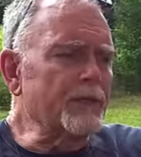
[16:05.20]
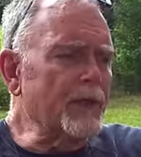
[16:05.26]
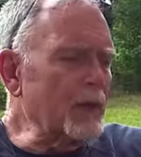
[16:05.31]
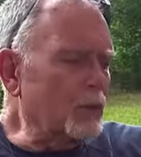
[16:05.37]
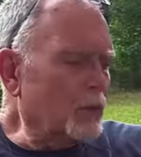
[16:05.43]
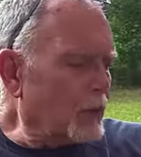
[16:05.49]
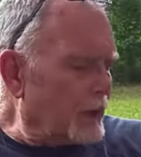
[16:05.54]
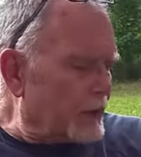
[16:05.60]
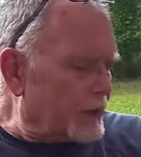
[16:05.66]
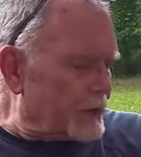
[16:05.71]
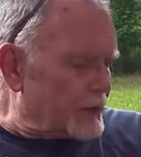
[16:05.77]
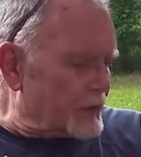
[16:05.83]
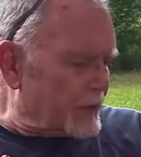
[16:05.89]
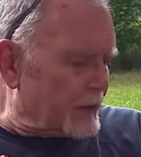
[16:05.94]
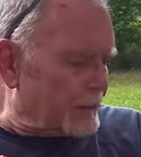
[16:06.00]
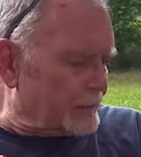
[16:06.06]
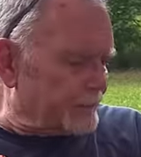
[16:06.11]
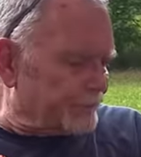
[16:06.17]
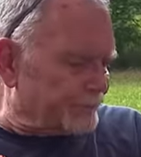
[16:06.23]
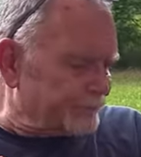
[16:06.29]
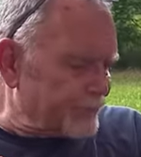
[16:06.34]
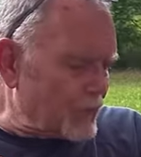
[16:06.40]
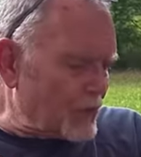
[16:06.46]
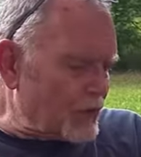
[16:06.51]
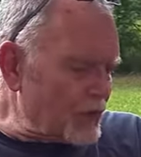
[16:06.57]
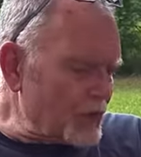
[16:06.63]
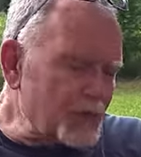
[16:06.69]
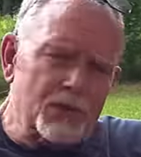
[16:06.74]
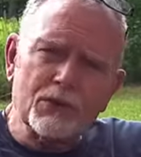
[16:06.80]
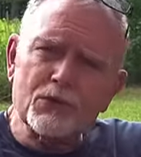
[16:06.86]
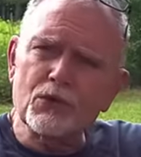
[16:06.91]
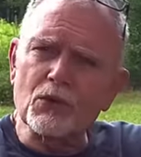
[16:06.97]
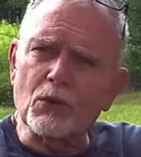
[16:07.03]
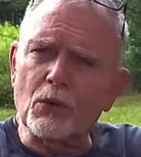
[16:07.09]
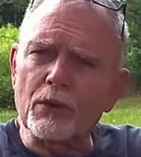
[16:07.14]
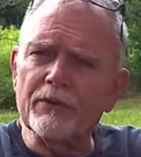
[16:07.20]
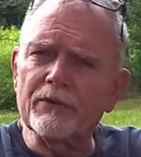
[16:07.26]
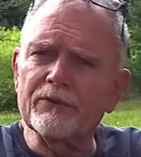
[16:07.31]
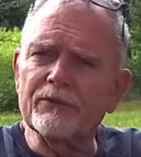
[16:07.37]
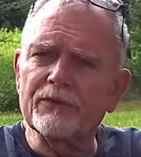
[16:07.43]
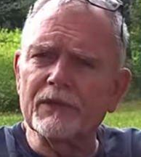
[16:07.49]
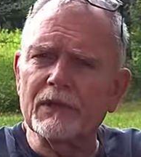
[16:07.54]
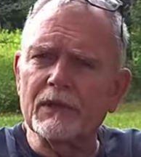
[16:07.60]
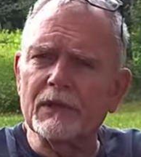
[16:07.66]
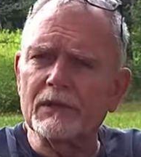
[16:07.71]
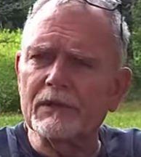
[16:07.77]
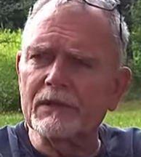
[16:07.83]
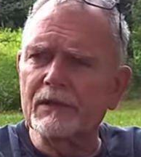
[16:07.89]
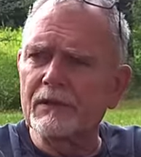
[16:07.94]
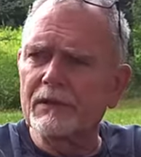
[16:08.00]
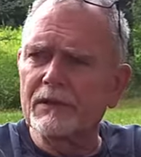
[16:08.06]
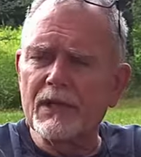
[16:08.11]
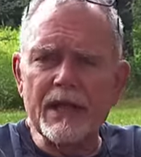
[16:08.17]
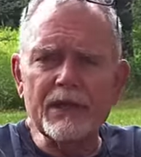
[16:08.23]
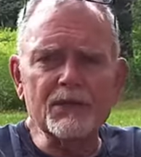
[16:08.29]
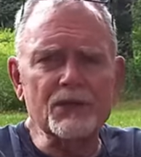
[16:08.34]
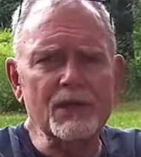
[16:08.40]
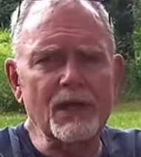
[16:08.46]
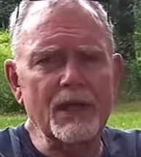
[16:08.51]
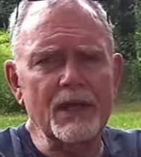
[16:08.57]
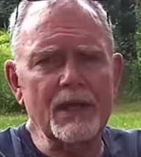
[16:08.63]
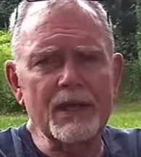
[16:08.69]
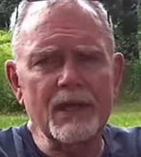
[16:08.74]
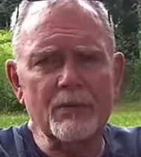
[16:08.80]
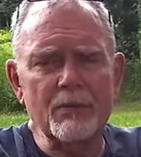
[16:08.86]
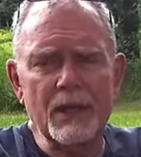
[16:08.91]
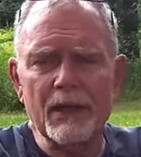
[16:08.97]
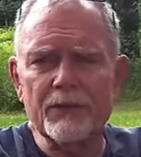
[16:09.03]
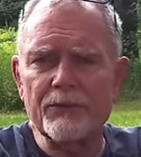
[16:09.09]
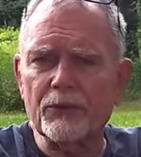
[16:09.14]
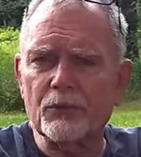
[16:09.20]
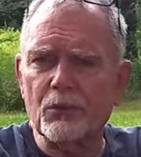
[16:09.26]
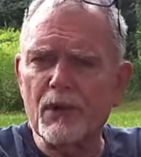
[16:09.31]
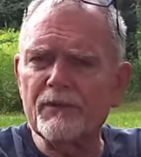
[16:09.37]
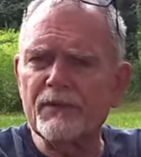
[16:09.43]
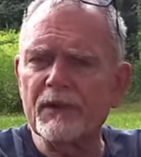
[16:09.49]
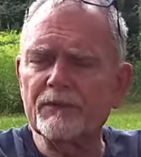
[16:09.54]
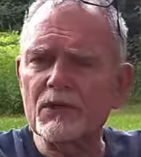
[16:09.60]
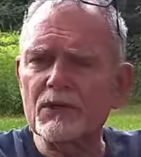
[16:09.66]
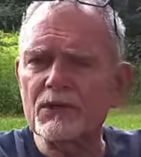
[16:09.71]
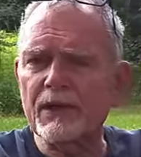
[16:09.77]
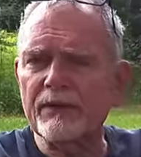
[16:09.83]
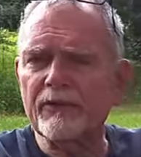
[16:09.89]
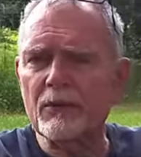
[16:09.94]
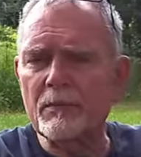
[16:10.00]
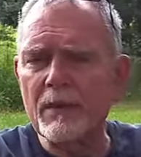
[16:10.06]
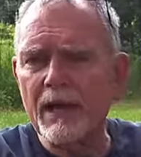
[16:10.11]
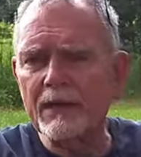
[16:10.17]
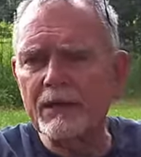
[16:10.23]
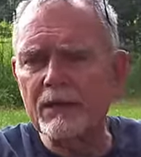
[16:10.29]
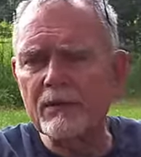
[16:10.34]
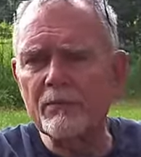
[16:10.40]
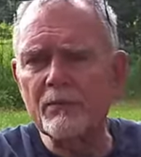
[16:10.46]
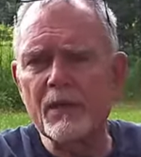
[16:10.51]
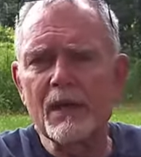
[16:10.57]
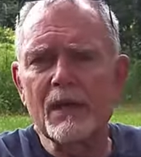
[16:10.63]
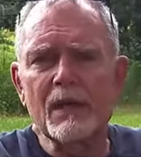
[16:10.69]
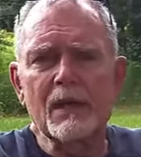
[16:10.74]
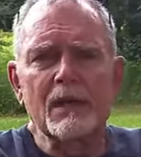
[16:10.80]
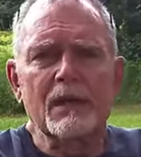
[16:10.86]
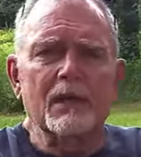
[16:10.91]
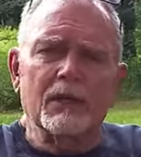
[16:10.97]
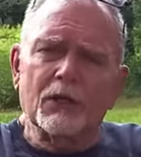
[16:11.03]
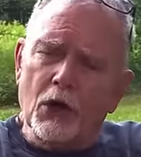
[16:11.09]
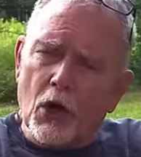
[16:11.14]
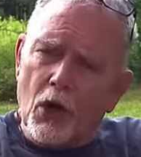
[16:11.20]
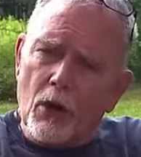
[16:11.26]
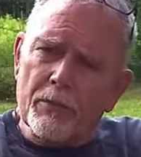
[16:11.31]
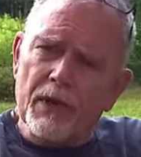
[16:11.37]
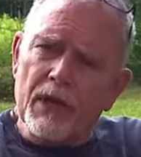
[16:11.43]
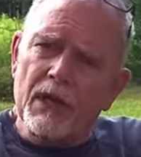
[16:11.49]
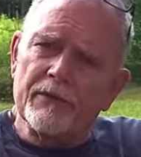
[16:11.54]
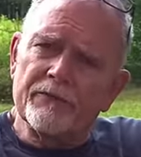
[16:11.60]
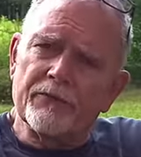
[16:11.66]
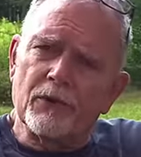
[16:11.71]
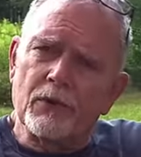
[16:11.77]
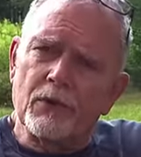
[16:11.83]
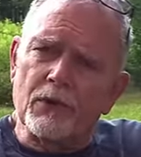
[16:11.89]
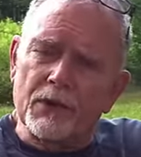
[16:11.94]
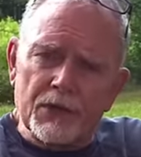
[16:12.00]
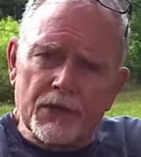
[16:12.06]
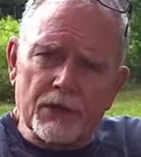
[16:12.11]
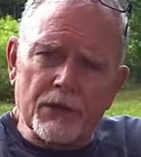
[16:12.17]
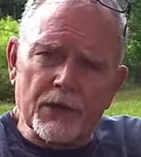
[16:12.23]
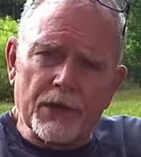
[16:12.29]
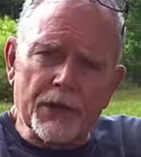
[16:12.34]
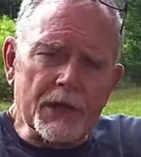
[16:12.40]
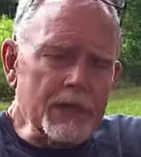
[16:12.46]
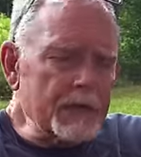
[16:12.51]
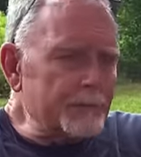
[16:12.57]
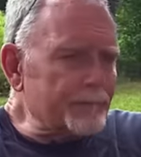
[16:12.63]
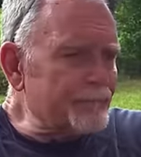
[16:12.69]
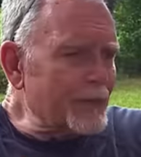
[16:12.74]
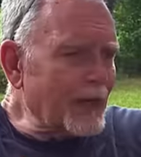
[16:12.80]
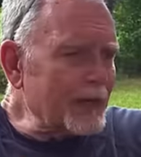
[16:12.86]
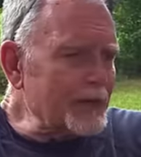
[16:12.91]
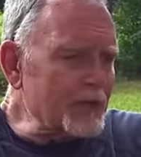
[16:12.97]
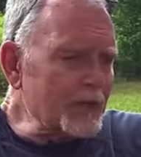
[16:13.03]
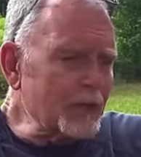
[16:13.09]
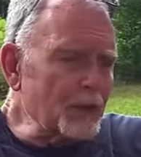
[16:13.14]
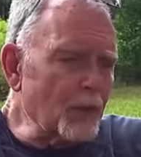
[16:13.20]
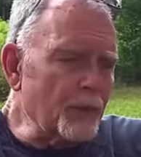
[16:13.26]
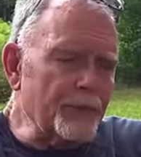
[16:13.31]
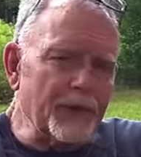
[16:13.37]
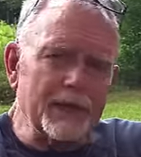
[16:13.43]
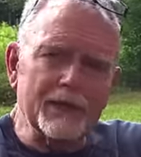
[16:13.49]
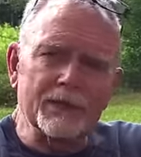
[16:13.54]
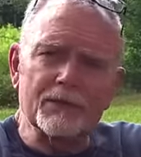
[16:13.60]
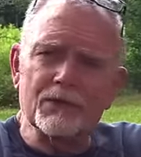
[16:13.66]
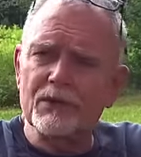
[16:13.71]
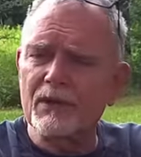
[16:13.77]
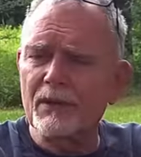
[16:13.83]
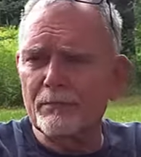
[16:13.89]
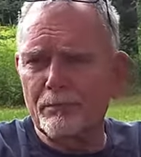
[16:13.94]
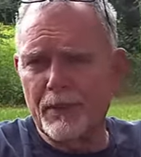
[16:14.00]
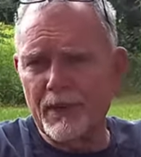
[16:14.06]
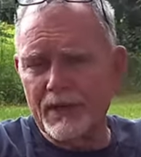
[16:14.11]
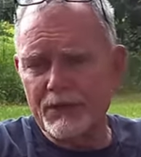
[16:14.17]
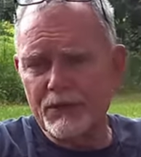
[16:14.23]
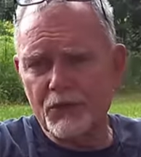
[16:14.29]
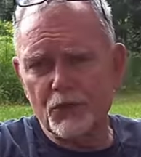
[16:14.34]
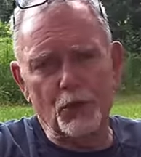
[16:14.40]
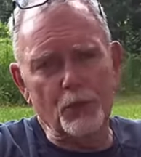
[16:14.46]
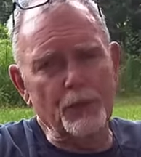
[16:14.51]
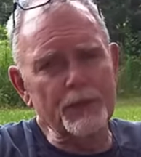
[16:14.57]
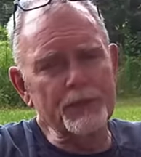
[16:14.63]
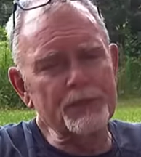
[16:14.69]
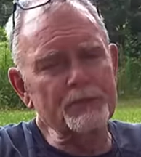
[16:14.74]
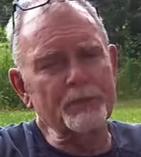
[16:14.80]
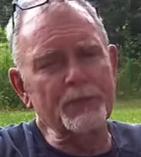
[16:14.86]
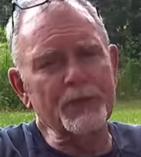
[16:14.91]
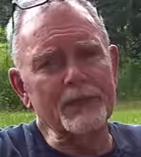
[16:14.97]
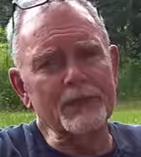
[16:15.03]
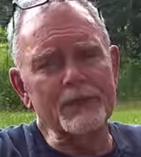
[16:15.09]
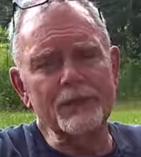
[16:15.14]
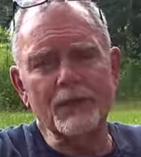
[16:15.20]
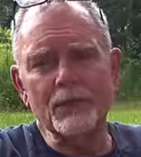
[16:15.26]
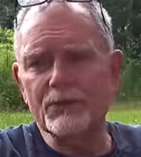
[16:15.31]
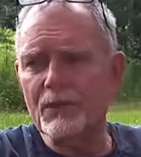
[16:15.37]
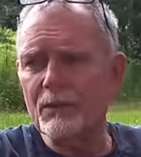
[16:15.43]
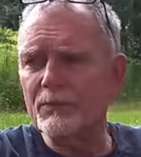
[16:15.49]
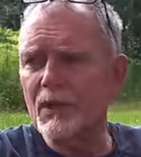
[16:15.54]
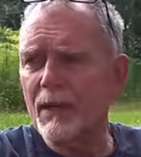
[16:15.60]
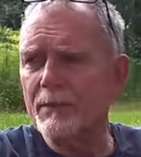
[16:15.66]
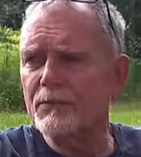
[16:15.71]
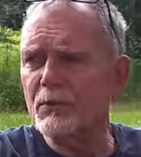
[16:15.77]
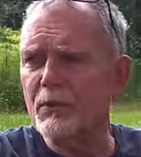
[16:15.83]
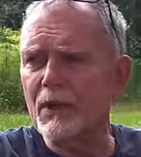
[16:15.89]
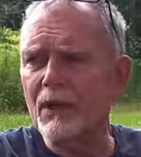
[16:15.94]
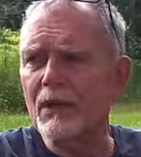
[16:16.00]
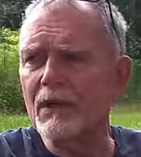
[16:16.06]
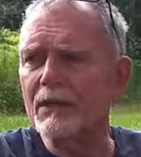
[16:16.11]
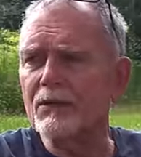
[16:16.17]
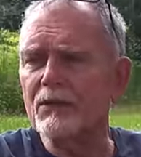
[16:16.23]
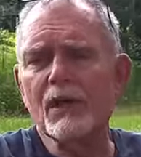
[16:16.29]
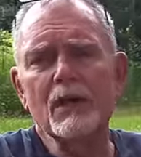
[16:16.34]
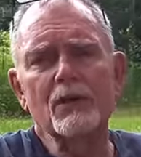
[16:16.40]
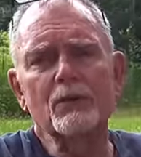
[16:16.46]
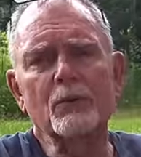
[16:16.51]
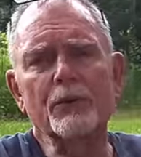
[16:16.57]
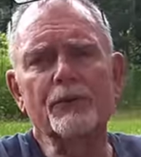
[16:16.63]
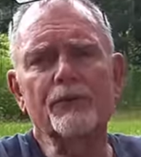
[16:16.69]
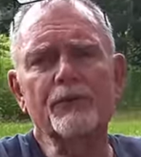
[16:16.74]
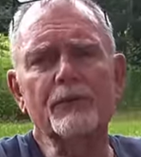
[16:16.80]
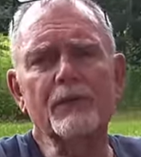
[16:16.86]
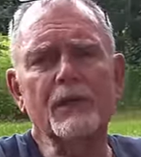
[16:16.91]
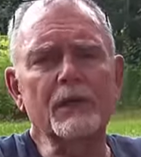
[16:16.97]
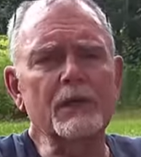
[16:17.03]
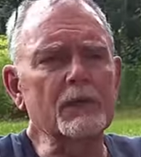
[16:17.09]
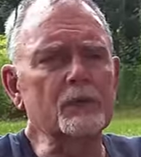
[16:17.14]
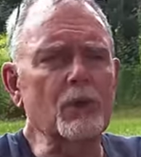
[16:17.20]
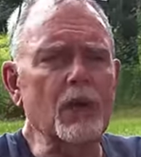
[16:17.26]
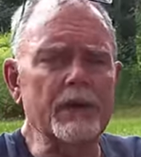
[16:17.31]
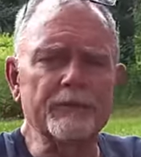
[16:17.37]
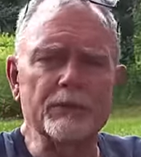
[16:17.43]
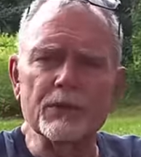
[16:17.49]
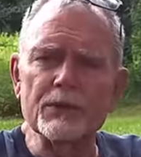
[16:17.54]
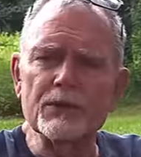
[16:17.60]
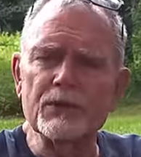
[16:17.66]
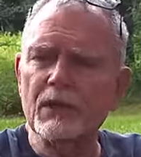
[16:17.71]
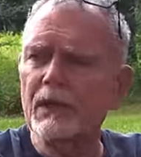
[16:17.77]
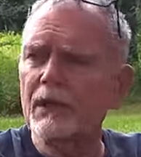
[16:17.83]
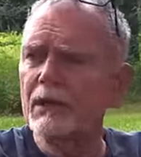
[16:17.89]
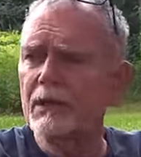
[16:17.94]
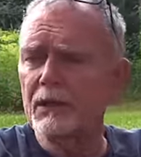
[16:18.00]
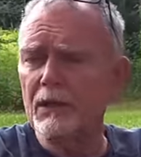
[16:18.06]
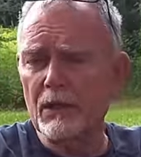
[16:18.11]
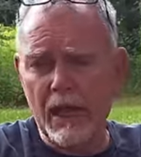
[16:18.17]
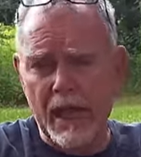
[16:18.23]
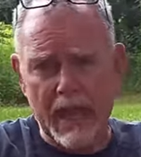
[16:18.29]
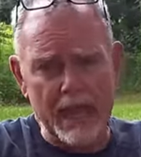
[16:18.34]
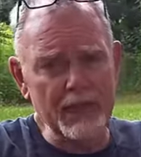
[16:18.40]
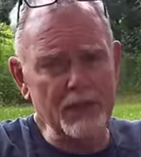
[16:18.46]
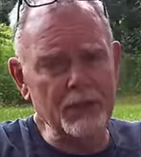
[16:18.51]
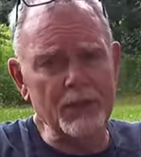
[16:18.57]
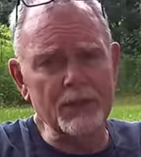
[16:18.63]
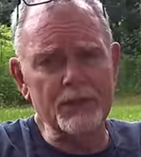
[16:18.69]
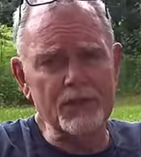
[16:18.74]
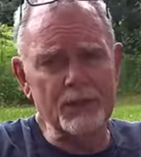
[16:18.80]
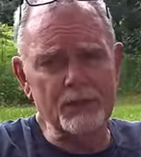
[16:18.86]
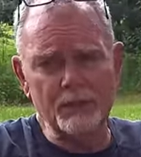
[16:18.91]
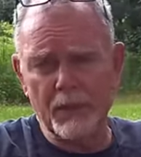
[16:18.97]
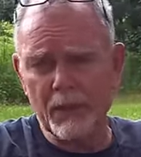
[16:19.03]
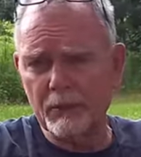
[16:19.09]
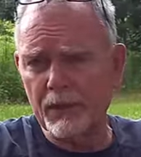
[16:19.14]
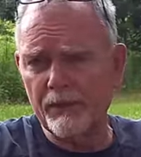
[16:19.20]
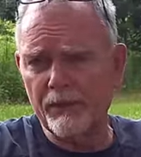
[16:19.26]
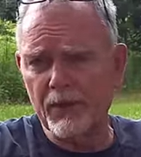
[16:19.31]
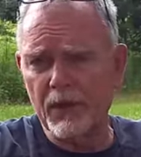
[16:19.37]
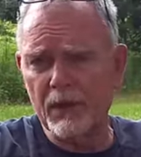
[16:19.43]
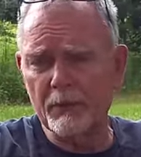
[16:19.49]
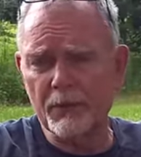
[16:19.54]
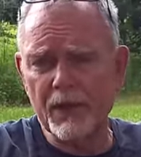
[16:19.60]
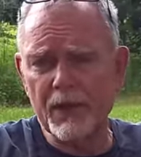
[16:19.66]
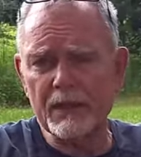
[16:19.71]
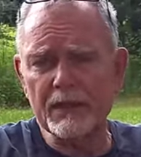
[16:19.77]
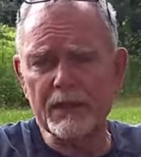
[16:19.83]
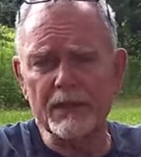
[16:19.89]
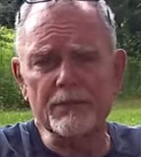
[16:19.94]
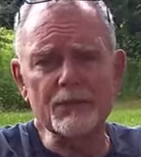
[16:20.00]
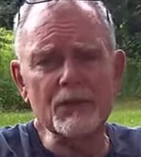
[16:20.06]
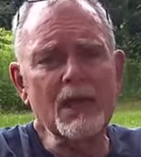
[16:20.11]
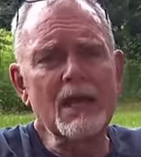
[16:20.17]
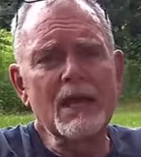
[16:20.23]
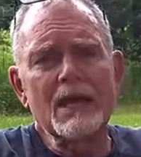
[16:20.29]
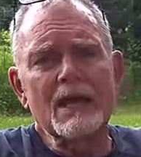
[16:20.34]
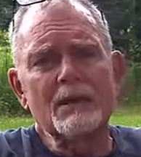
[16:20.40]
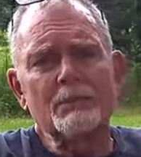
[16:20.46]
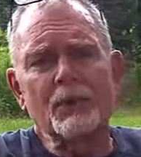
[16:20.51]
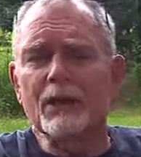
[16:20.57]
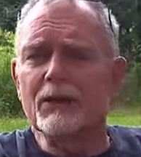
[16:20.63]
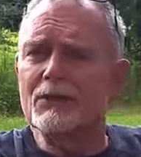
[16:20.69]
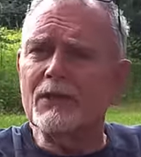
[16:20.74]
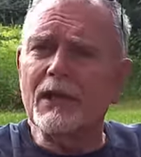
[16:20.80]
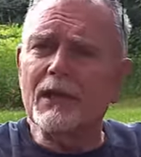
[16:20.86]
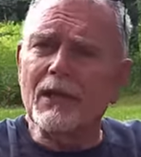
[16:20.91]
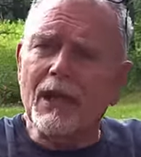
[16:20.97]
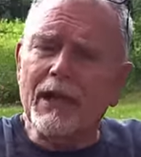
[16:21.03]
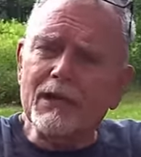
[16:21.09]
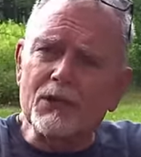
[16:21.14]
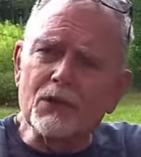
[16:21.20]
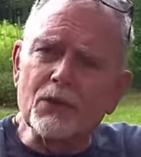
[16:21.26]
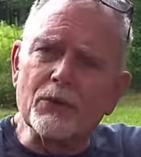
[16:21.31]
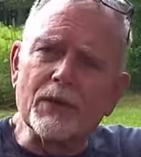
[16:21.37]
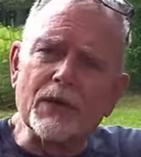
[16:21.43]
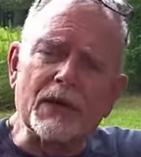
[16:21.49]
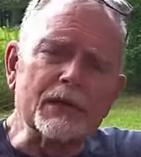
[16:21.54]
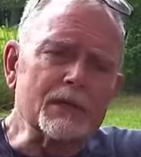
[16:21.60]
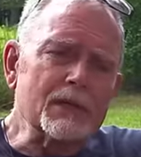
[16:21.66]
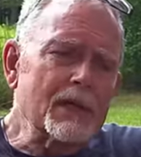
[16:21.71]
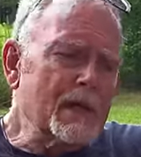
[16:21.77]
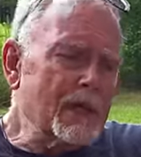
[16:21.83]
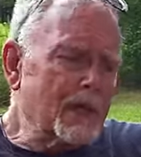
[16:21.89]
that was um, just sort of uh, naysaying about the 357 Magnum carbine for deer hunting. I still don't think it's the best choice, but you know, sometimes we hunt with uh, rifles, and handguns, Some people even hunt with handguns because they like doing it.